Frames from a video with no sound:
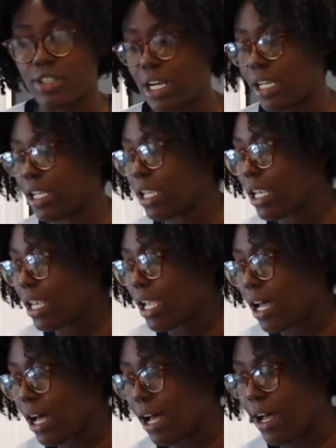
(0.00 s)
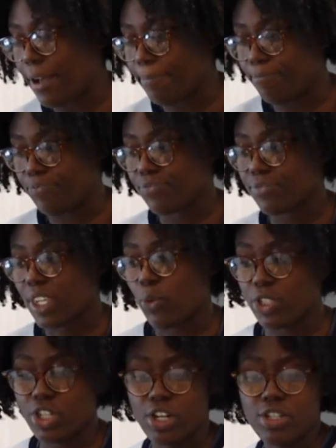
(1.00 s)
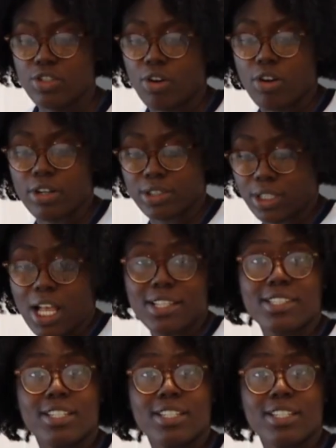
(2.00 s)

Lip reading: right? Returns or lost